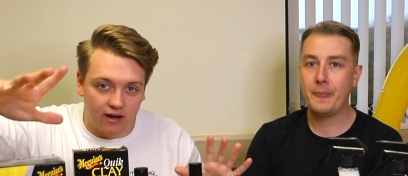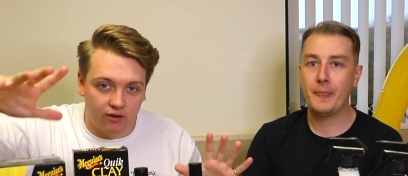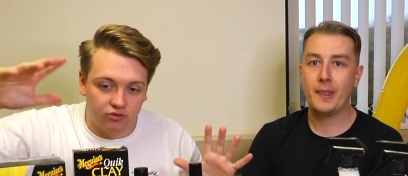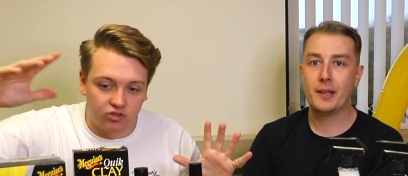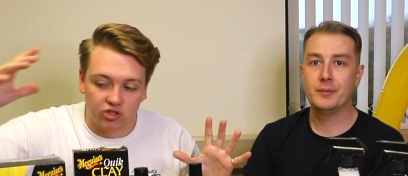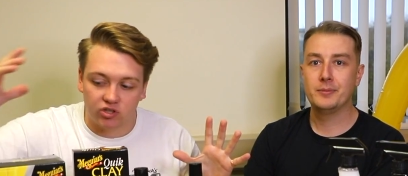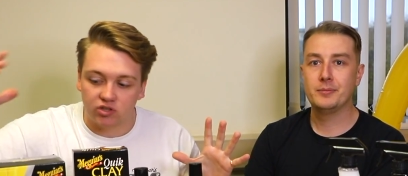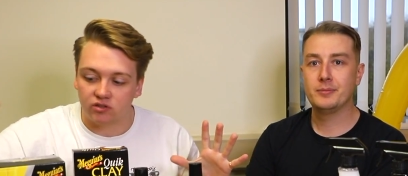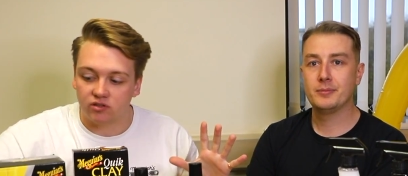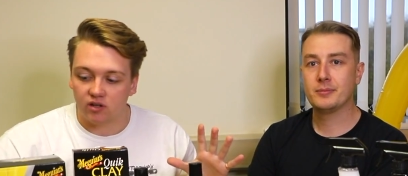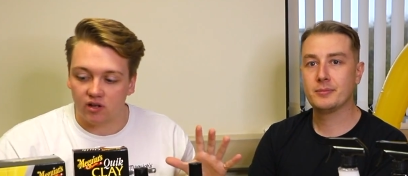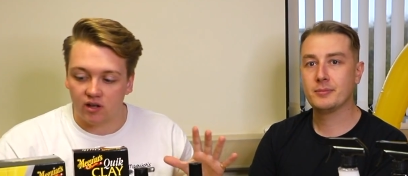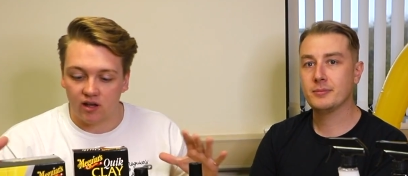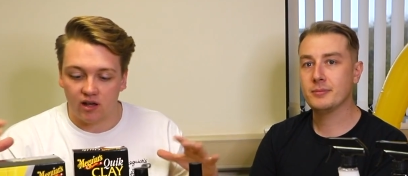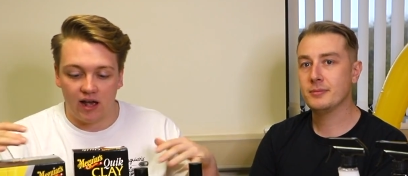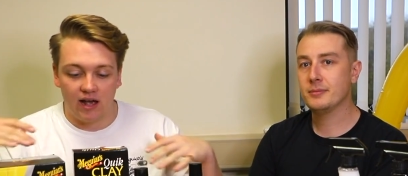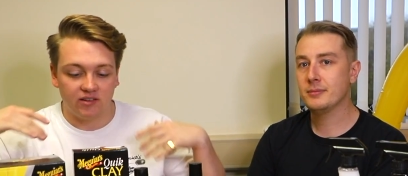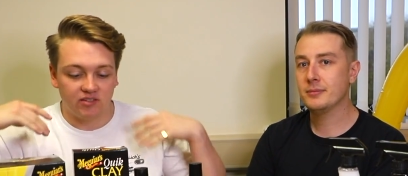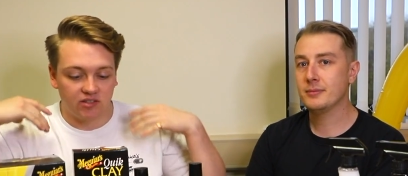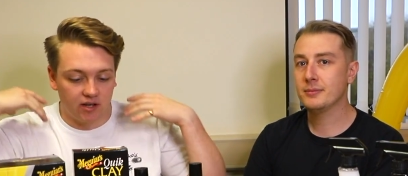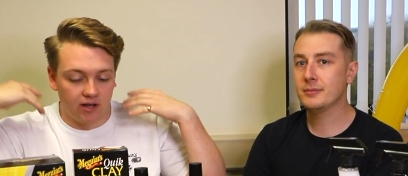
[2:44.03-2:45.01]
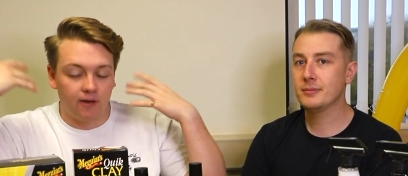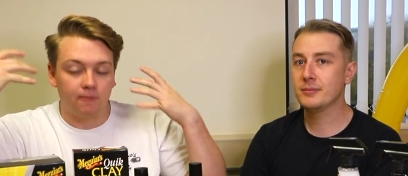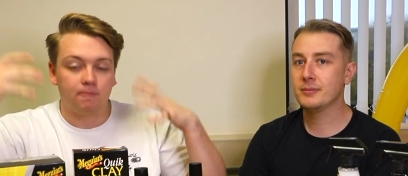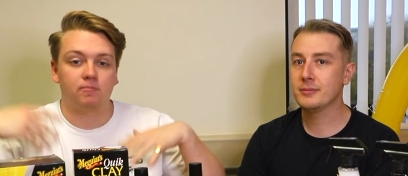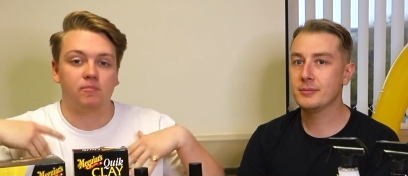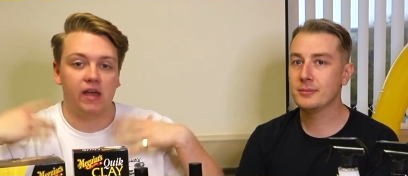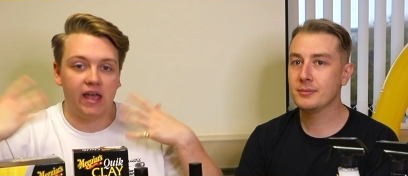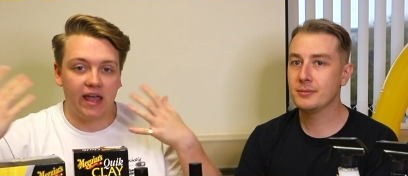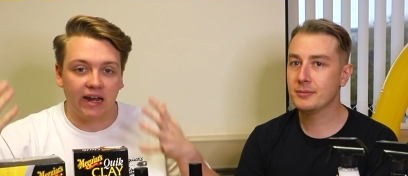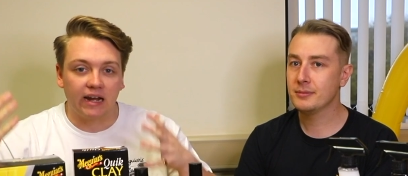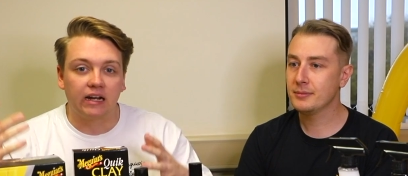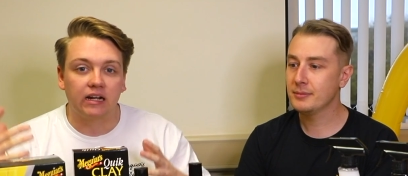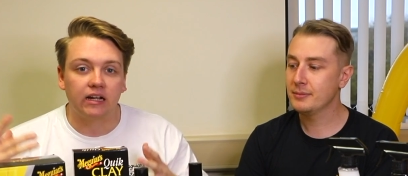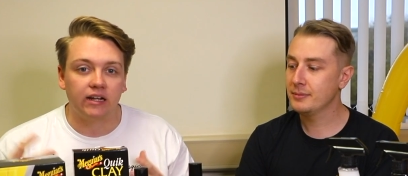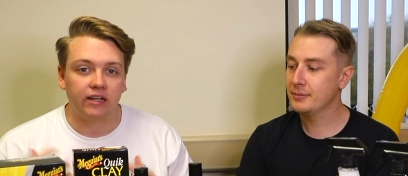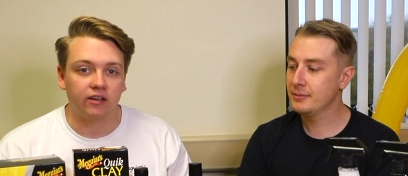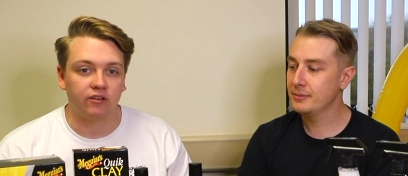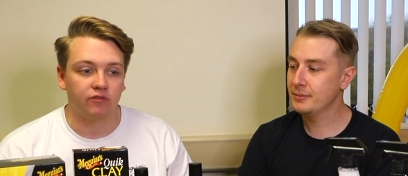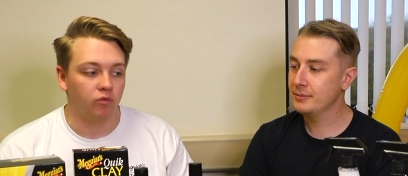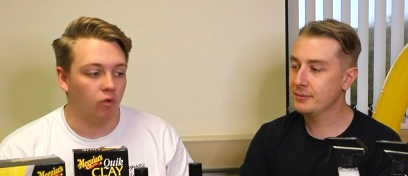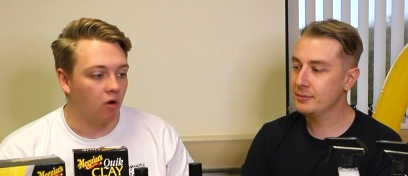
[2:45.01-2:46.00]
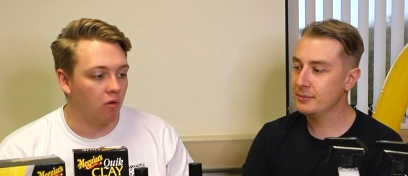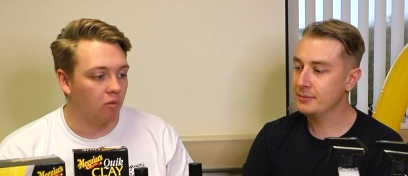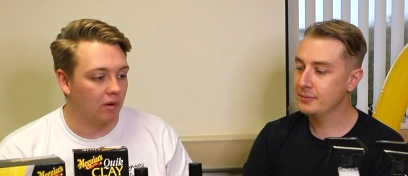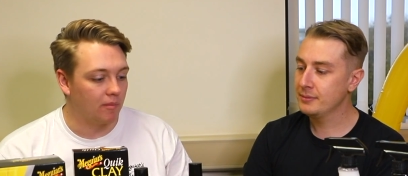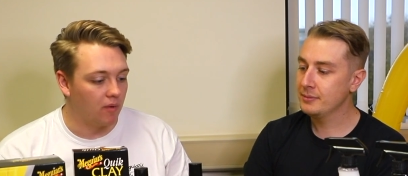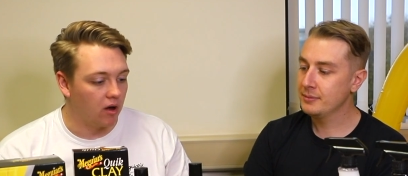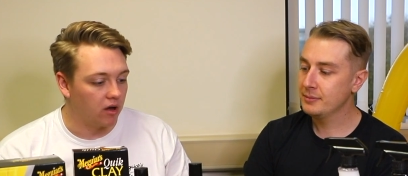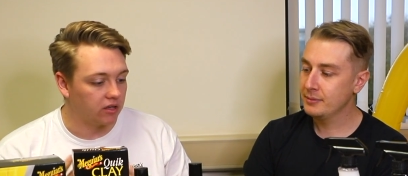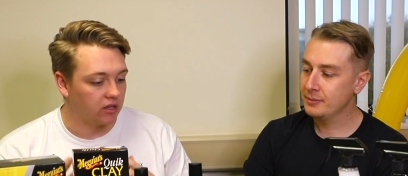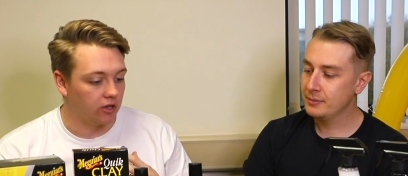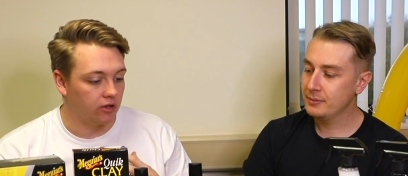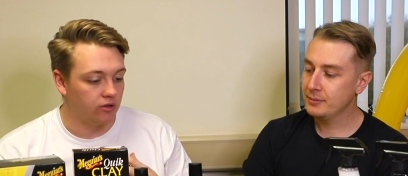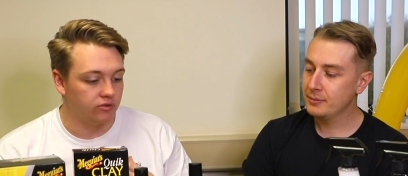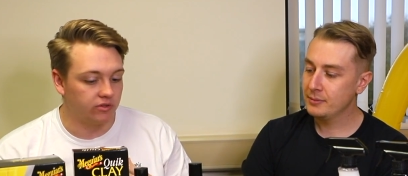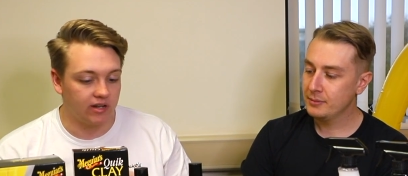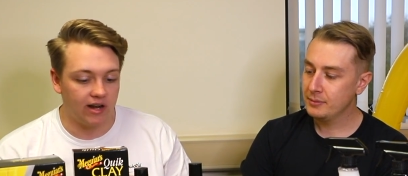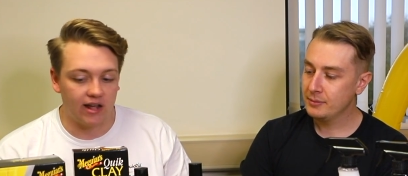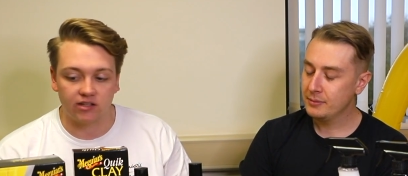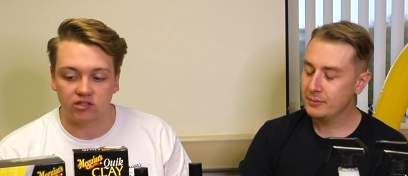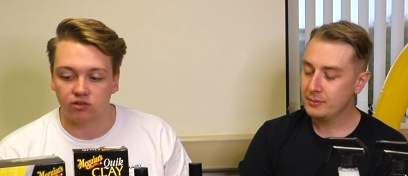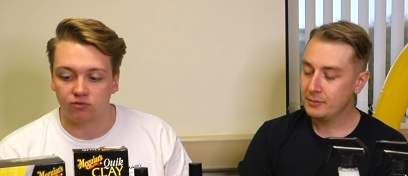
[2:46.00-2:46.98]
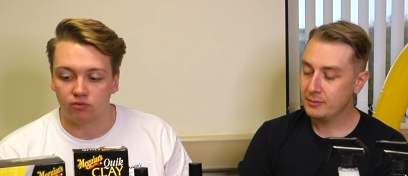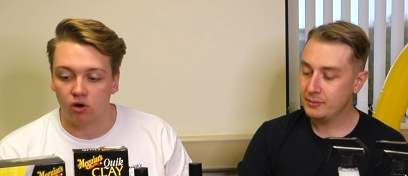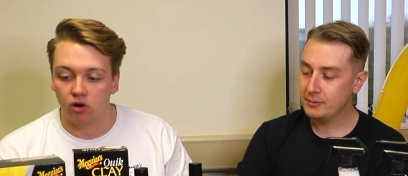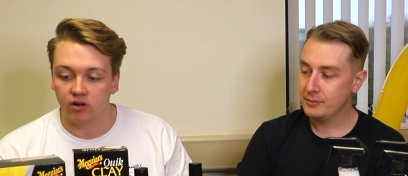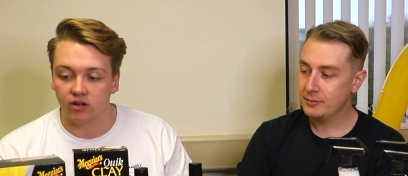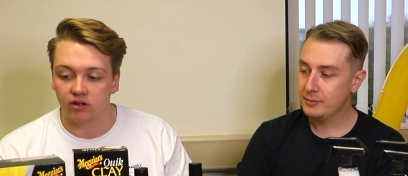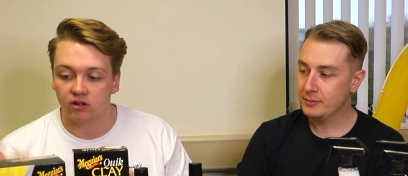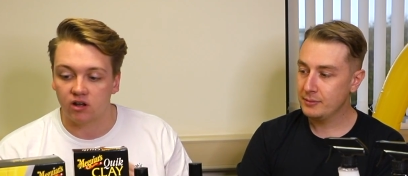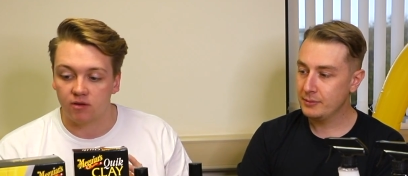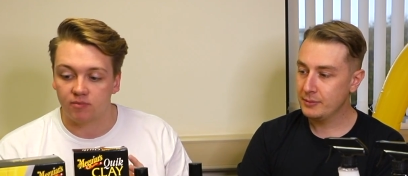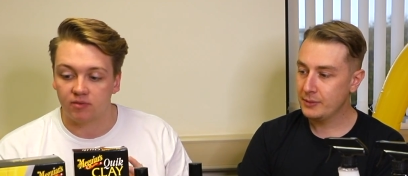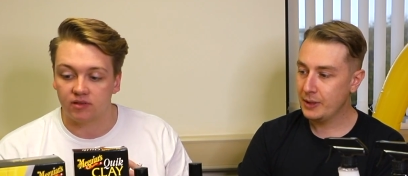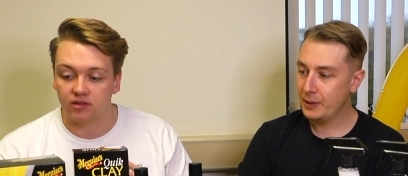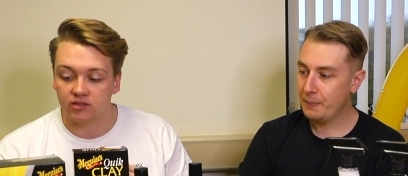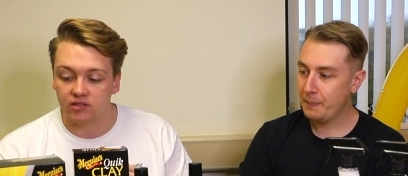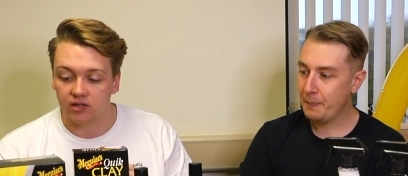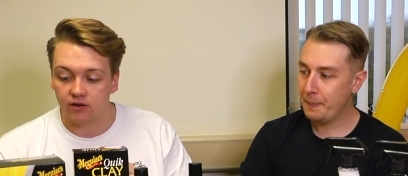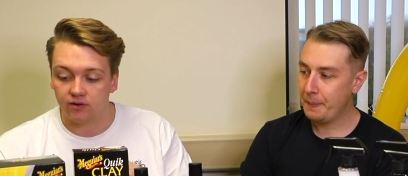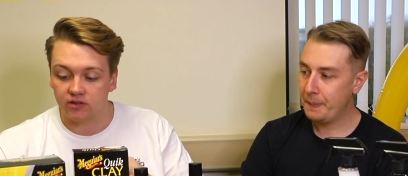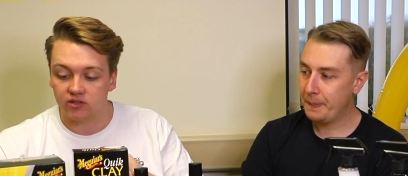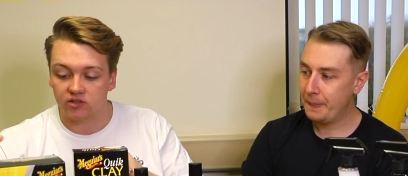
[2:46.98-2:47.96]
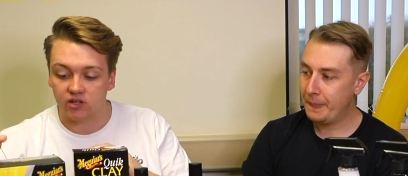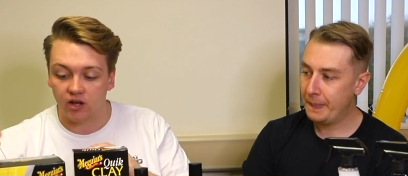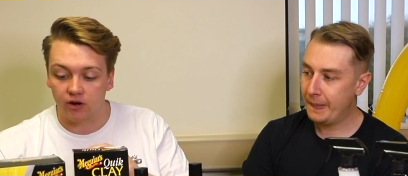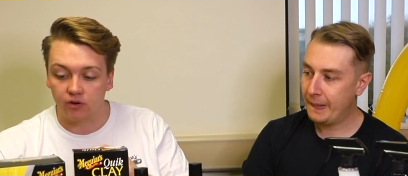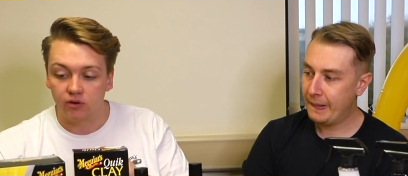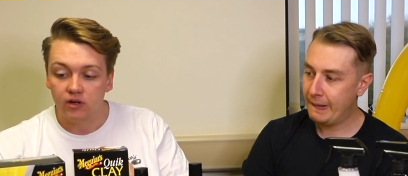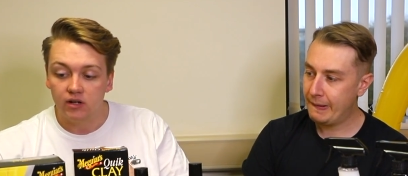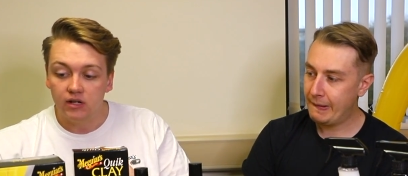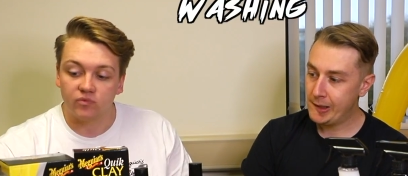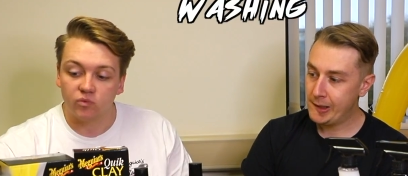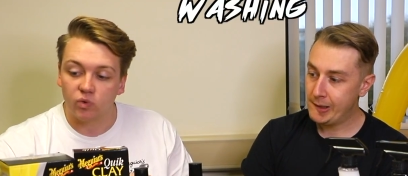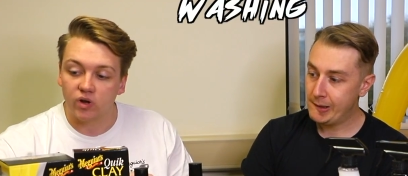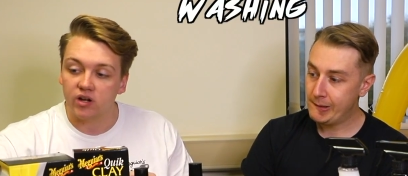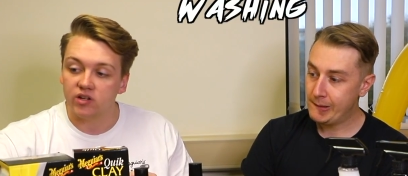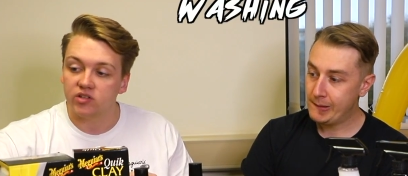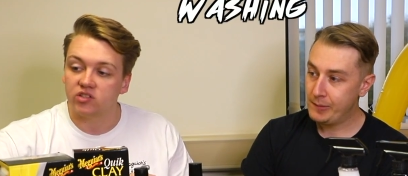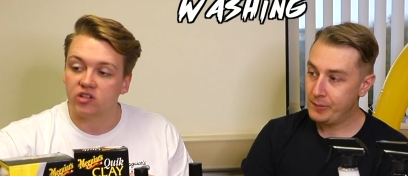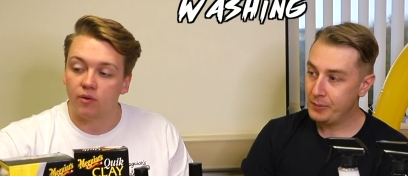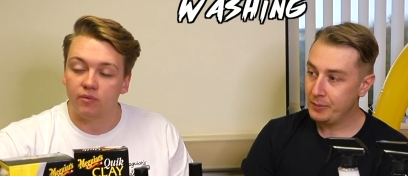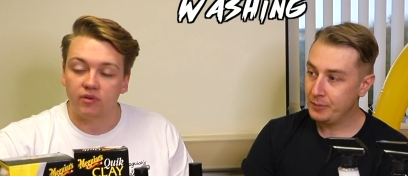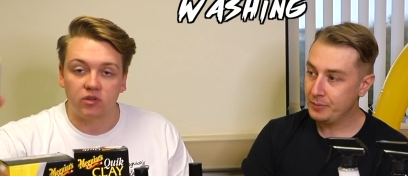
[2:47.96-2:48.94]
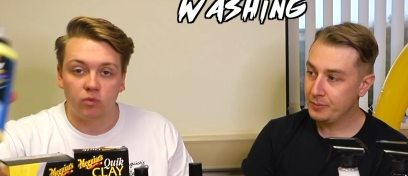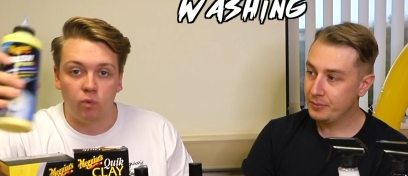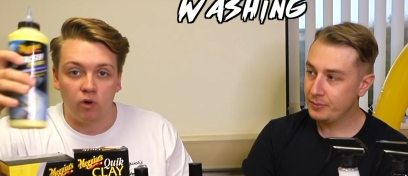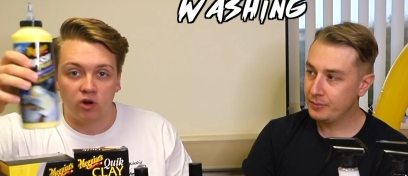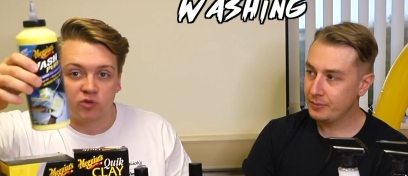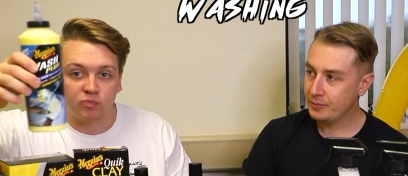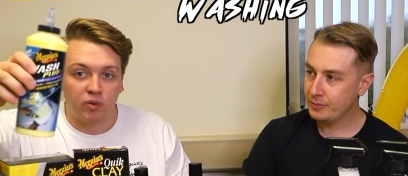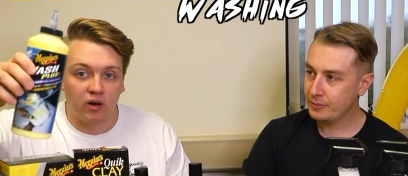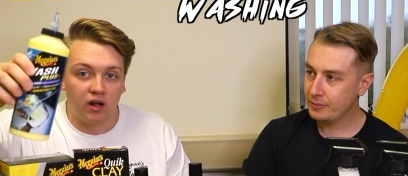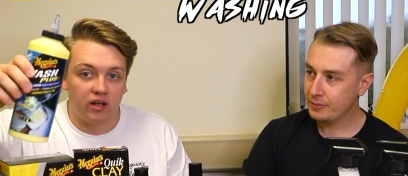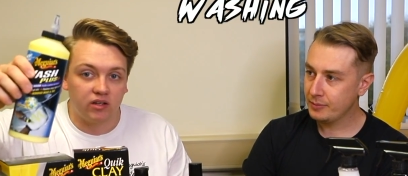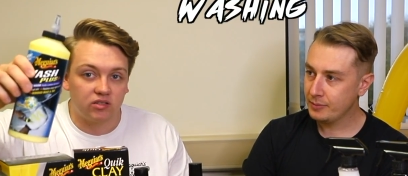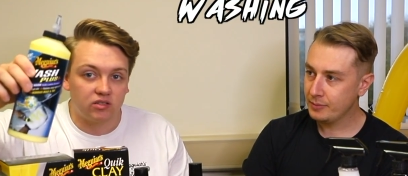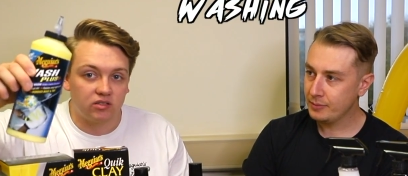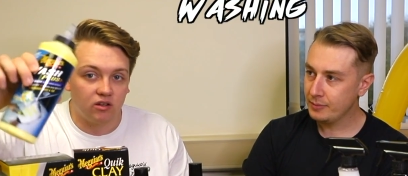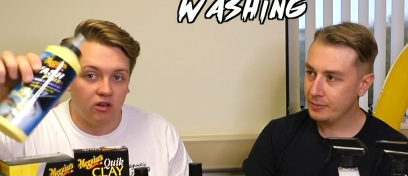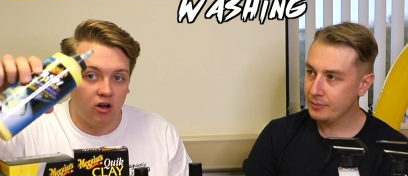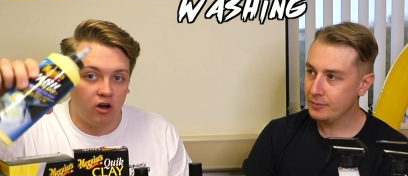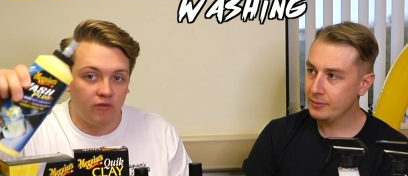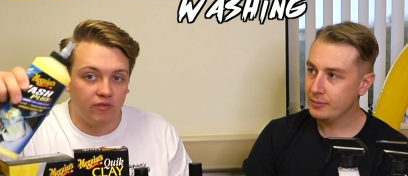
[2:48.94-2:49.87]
Speaker 1: out just as a inkling of what we might use later on in the couple of the series. So we're going to start with the Wash Plus.